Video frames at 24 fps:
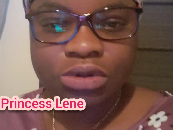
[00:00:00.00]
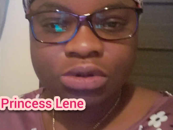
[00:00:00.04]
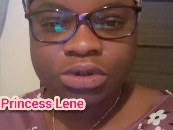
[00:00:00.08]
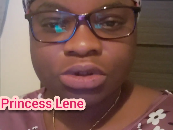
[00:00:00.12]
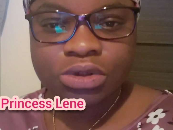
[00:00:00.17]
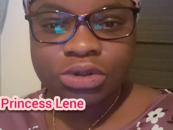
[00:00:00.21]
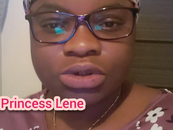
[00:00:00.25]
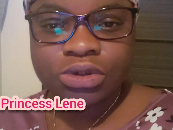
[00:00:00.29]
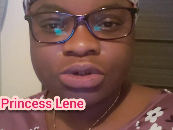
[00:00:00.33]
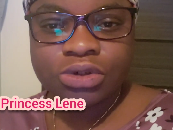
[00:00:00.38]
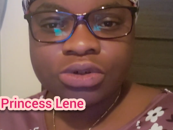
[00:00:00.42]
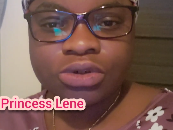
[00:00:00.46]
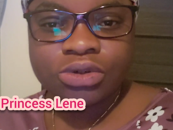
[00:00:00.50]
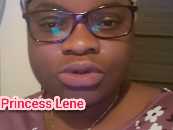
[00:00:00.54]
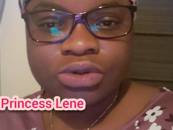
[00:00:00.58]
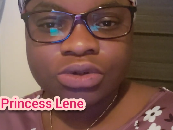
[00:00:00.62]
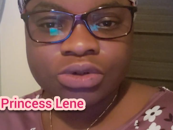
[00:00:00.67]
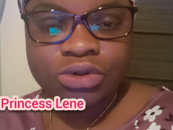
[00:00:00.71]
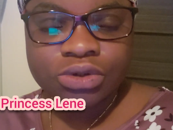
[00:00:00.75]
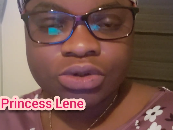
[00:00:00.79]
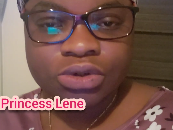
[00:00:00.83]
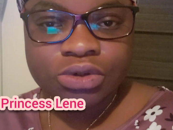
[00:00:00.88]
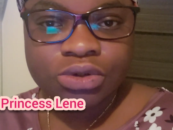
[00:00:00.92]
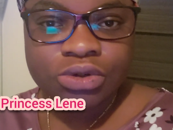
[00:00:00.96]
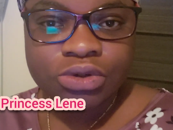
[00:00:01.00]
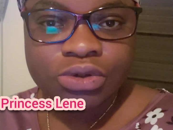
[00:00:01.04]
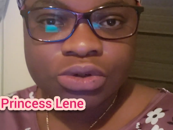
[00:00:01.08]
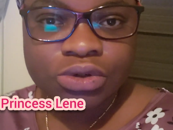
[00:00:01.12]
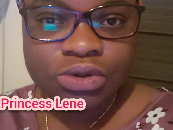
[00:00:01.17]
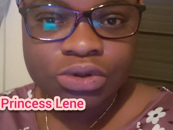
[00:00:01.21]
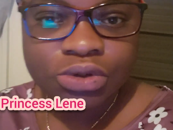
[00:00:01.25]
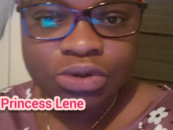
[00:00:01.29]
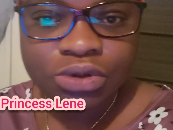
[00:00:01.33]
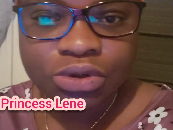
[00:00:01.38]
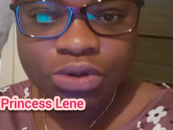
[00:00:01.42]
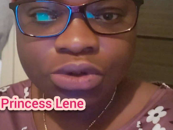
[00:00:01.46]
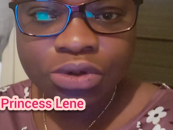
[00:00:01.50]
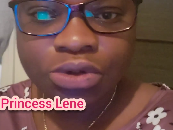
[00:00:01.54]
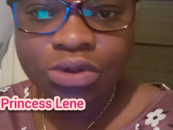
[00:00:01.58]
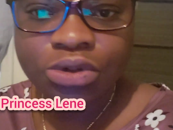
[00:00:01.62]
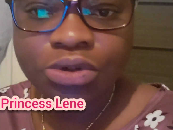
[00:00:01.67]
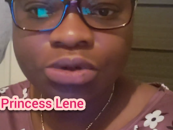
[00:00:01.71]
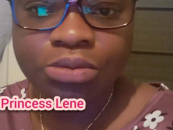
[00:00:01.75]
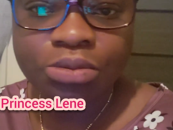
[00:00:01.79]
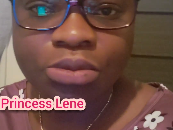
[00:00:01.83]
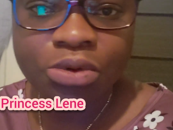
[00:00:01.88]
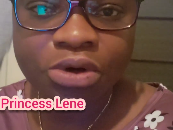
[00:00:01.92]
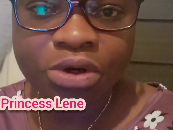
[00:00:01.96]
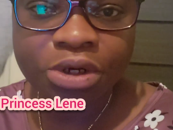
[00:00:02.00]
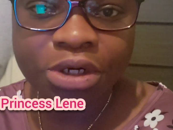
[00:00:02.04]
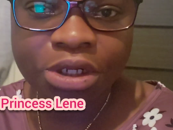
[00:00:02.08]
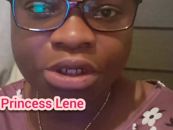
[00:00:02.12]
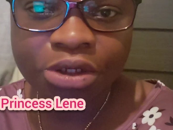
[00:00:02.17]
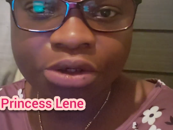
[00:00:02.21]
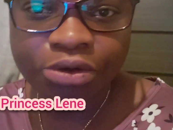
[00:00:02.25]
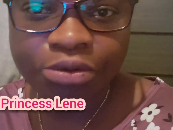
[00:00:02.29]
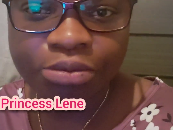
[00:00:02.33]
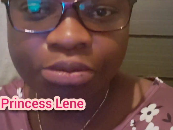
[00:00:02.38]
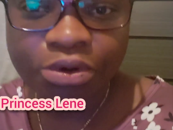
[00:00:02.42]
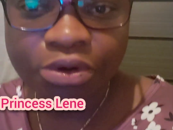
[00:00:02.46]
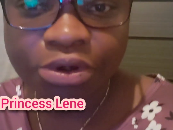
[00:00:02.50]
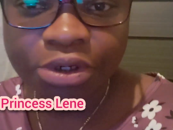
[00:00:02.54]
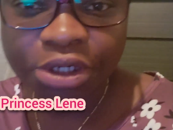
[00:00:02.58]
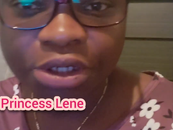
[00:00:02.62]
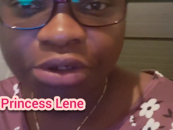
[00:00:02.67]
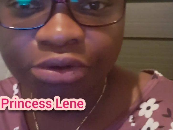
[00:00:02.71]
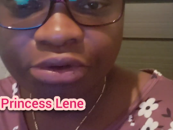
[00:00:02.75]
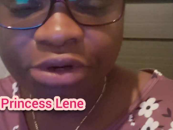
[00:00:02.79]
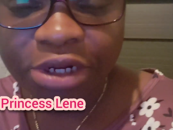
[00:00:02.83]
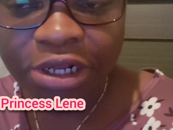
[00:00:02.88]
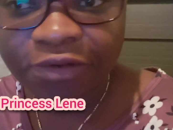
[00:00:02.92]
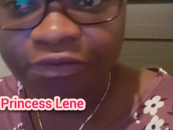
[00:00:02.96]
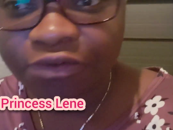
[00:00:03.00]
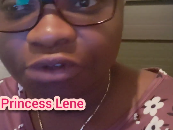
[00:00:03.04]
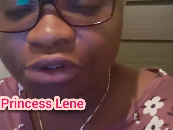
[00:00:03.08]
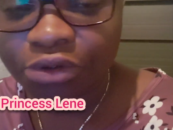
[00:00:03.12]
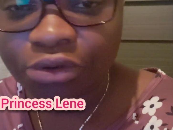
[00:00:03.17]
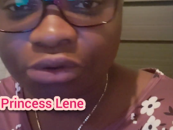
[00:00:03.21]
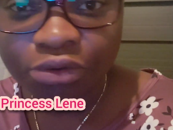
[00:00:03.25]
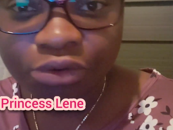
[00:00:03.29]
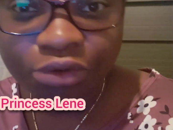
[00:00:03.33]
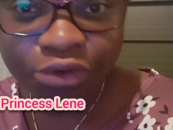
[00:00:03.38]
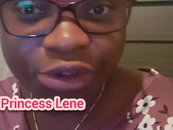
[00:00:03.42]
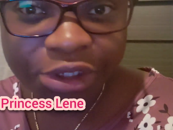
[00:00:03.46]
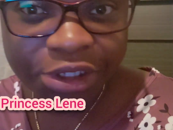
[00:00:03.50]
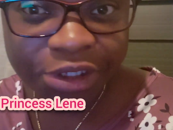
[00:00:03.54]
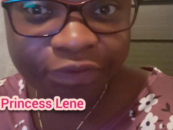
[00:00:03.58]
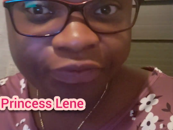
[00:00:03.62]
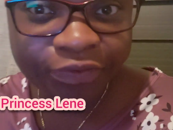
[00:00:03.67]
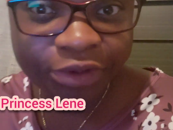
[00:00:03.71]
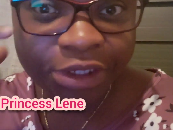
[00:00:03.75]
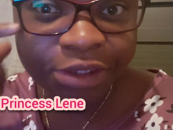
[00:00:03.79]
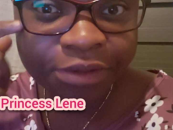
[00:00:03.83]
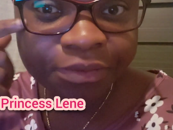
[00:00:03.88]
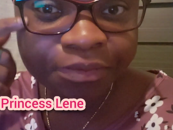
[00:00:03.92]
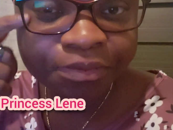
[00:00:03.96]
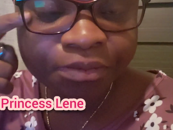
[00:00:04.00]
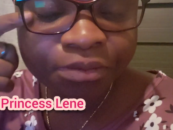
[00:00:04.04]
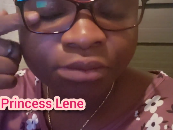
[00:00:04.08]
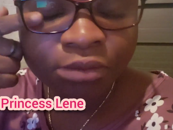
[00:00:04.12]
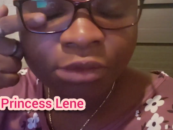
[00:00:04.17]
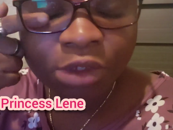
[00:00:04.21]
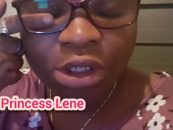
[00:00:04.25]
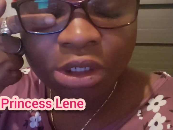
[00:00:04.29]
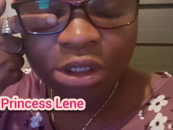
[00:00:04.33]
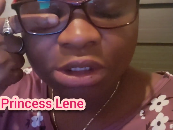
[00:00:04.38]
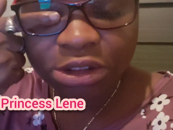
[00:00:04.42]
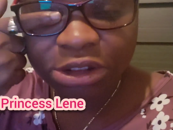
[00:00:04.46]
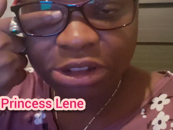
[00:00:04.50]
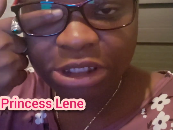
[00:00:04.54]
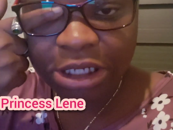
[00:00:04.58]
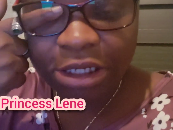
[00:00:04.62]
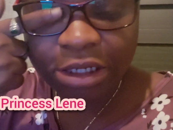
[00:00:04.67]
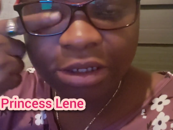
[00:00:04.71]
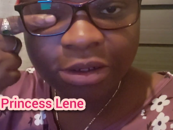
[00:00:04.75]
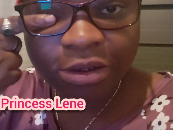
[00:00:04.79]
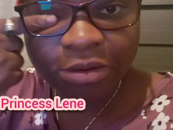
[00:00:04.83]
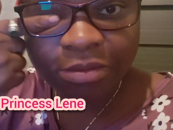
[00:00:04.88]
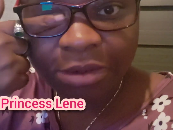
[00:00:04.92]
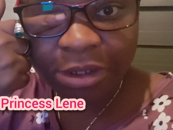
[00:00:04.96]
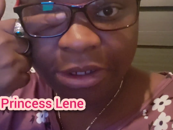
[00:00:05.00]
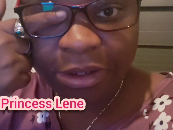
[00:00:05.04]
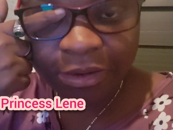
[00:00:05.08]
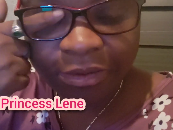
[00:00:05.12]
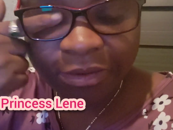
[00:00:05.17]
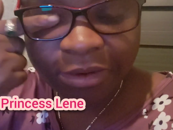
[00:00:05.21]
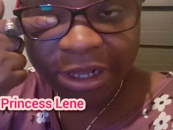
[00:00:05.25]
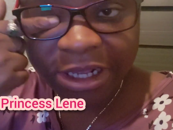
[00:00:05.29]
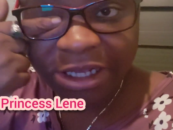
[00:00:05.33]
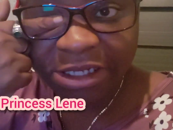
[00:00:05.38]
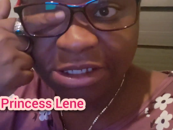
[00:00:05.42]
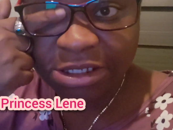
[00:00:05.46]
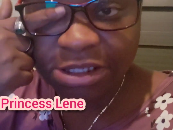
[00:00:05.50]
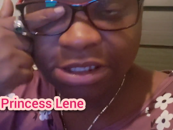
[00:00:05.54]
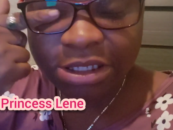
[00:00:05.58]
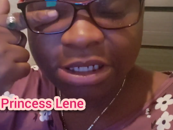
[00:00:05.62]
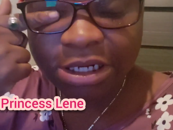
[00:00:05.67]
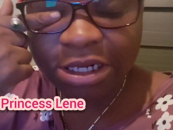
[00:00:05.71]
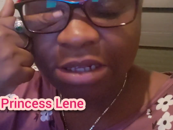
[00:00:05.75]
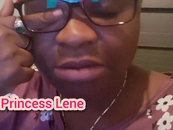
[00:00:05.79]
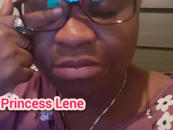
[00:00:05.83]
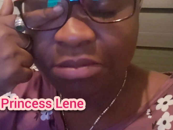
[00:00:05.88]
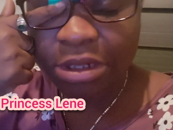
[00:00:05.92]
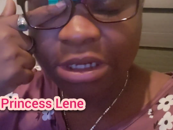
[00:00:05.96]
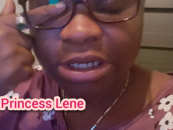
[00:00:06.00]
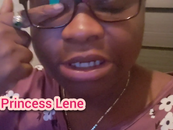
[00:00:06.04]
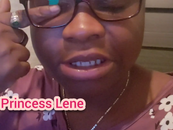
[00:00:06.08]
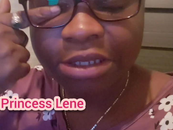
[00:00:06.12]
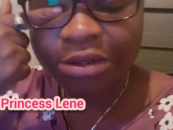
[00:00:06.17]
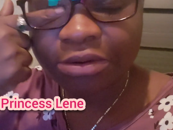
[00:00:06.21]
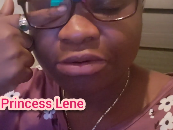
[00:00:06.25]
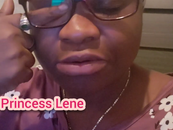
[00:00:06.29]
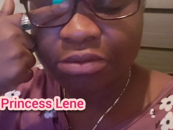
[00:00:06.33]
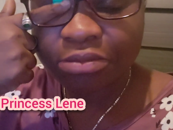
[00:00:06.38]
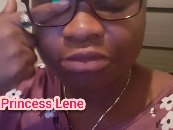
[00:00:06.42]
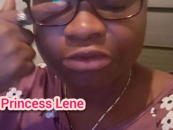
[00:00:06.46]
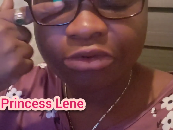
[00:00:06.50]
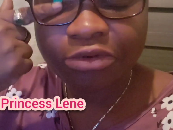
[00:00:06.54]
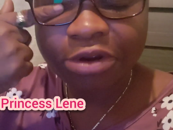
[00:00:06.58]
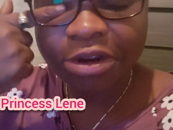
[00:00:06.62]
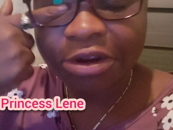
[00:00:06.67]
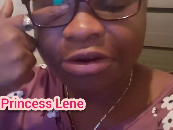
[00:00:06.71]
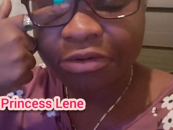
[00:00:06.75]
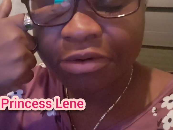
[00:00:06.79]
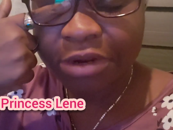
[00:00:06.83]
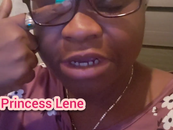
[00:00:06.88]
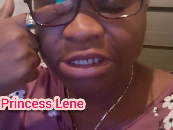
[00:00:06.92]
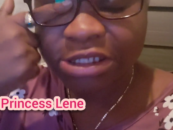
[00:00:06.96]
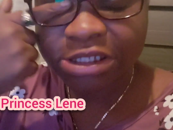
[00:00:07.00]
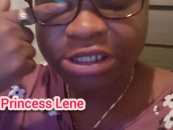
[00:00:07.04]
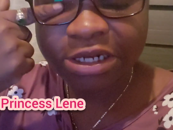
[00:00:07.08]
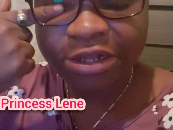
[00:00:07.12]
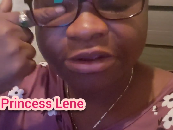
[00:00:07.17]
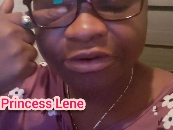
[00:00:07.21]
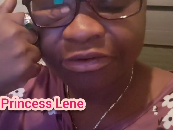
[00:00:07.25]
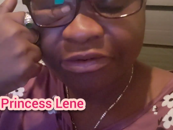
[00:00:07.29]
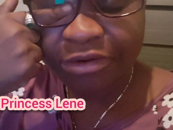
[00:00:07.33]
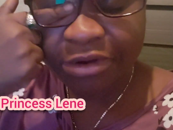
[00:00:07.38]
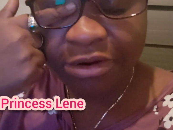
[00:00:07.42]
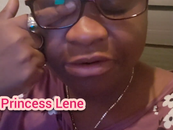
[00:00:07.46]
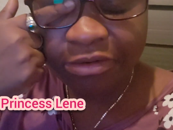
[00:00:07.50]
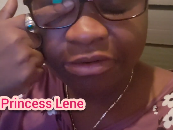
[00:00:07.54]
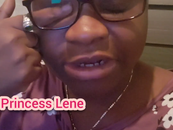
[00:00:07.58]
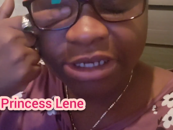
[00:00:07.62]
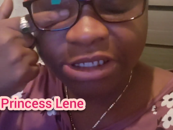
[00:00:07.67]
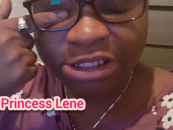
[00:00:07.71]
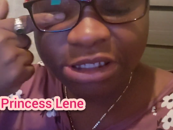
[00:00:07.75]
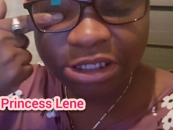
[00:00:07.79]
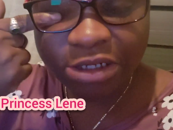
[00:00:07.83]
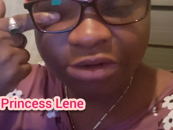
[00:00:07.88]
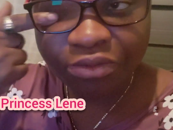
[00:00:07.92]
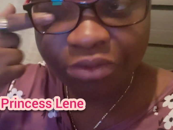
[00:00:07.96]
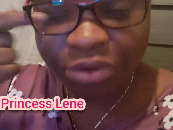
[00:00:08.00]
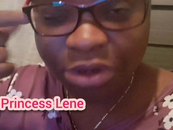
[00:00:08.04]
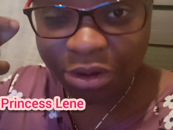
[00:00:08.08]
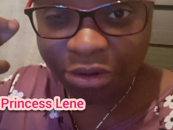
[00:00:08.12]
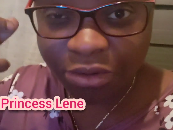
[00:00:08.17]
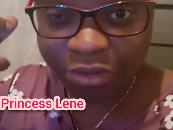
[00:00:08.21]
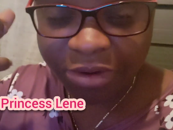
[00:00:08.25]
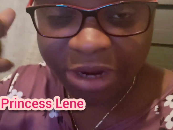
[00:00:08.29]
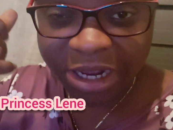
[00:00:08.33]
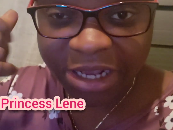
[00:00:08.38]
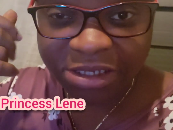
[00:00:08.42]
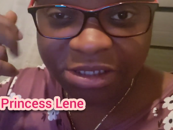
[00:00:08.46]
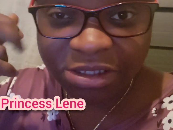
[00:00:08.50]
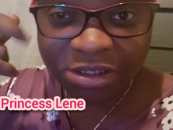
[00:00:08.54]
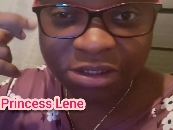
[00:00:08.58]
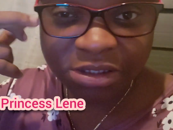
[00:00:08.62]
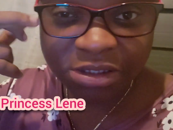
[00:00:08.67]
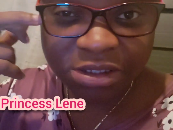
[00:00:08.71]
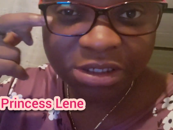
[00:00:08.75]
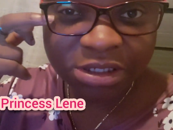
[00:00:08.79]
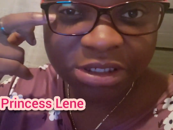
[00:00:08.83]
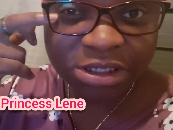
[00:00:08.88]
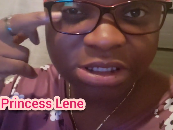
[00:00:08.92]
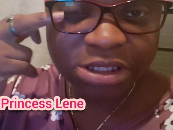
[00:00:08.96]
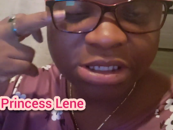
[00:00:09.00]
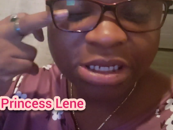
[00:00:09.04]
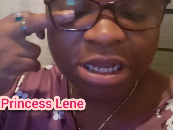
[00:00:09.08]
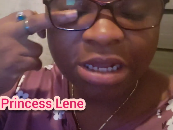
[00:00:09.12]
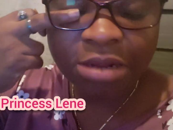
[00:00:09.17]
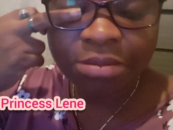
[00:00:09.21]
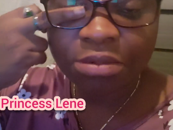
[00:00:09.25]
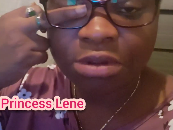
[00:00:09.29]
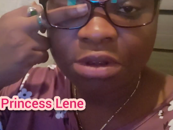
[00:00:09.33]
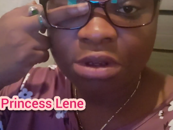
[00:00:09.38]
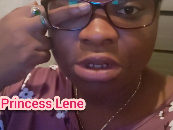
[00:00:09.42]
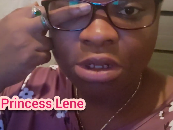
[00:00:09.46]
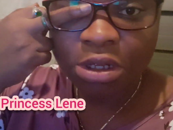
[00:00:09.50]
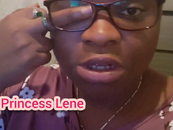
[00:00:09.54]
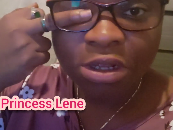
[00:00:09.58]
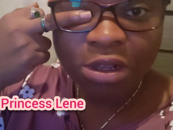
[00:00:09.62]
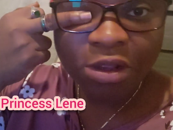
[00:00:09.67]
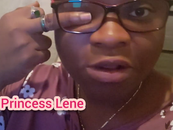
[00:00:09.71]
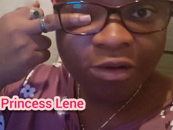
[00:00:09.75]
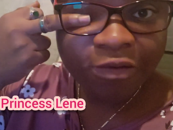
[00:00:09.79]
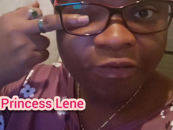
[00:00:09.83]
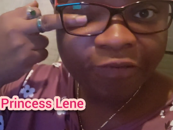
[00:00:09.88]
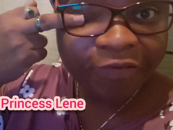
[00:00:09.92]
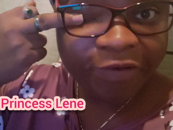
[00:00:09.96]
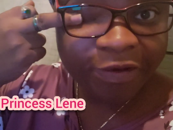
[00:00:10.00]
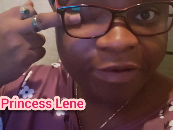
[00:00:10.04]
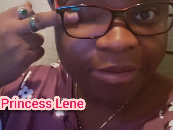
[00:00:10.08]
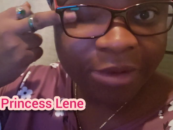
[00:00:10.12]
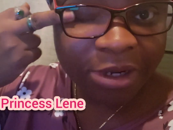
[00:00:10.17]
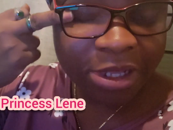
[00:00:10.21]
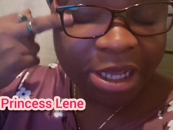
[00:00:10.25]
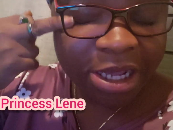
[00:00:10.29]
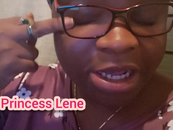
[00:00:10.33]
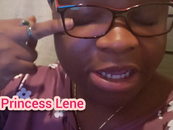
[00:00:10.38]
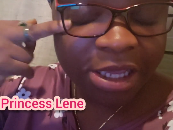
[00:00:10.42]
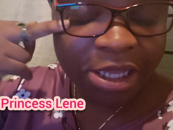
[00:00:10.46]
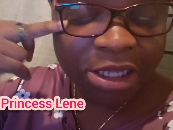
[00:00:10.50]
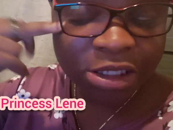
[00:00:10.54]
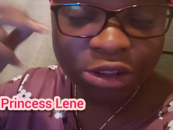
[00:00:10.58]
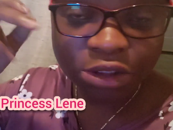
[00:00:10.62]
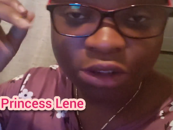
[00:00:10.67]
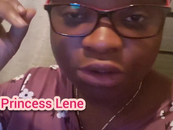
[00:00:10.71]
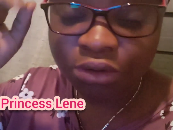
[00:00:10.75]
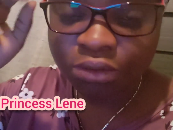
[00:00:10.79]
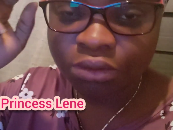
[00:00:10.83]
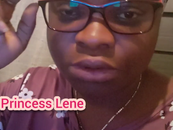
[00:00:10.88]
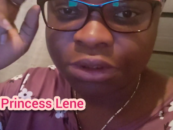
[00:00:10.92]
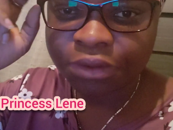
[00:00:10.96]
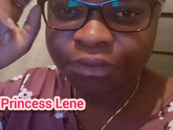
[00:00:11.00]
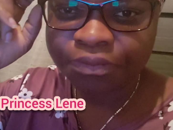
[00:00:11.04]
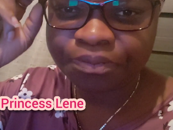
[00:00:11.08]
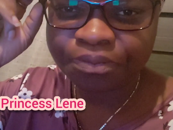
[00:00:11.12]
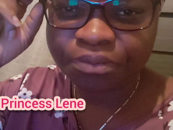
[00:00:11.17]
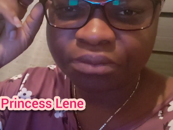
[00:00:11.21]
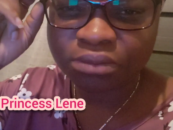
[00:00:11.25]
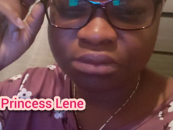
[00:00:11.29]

Good, good, good, good, good, good, good, good morning, good morning, good afternoon, good evening. Shalom, aloha, salam alaikum, grand rising and grand rising, and we are rising to the top. Family, how y'all doing?